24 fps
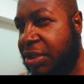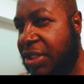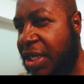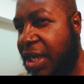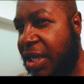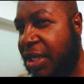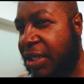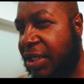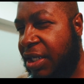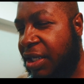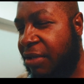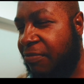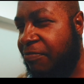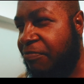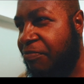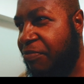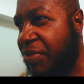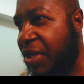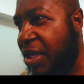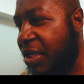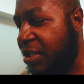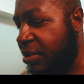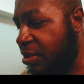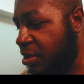tiny
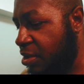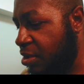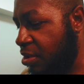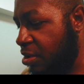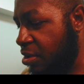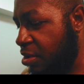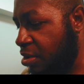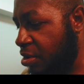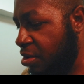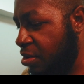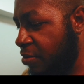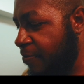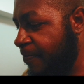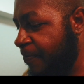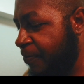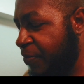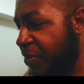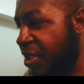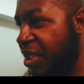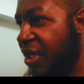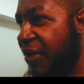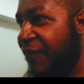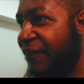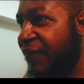bit
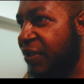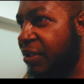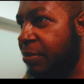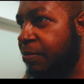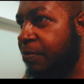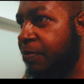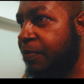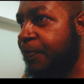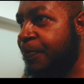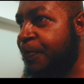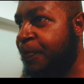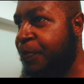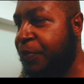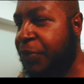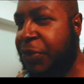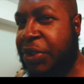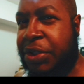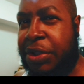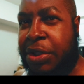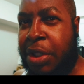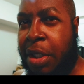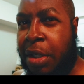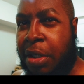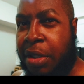of a
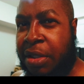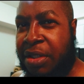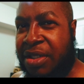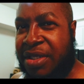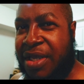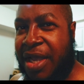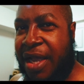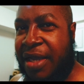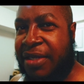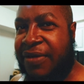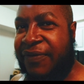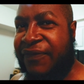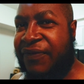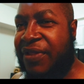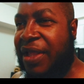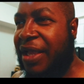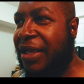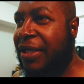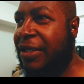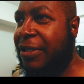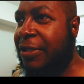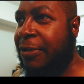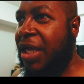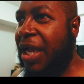dull kind of
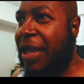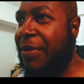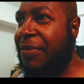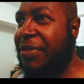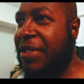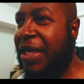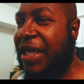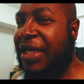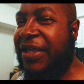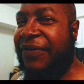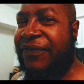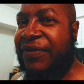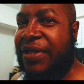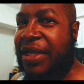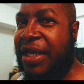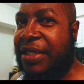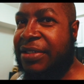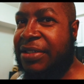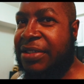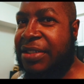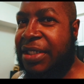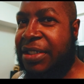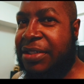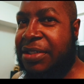like, I mean, I even
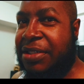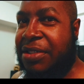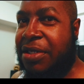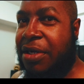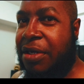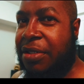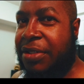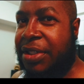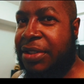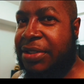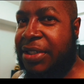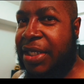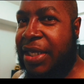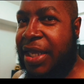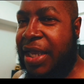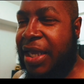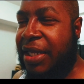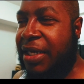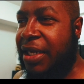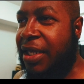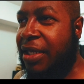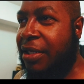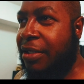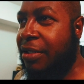hesitate to call this a
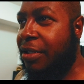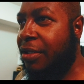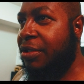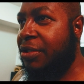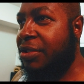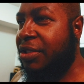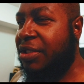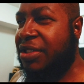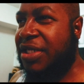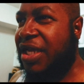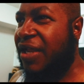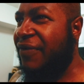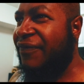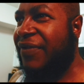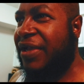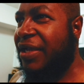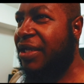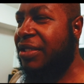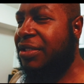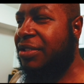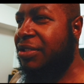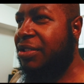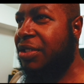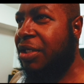headache. It's just kind of like
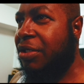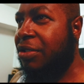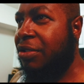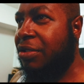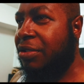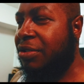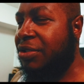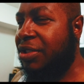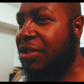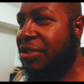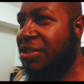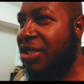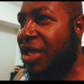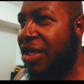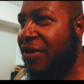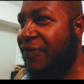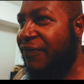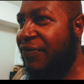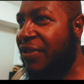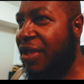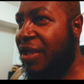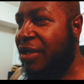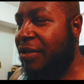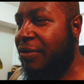a dull, just kind
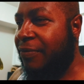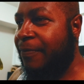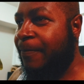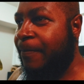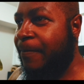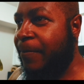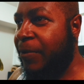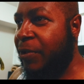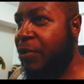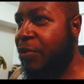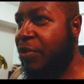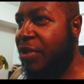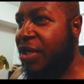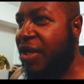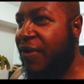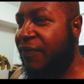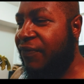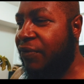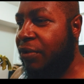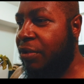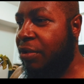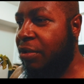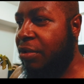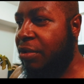of like
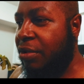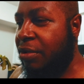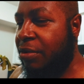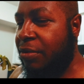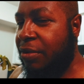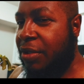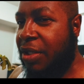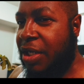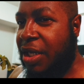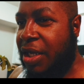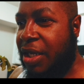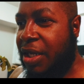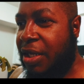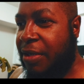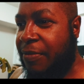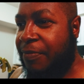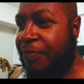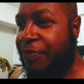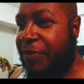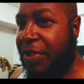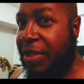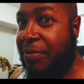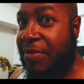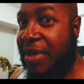whatever
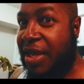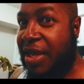in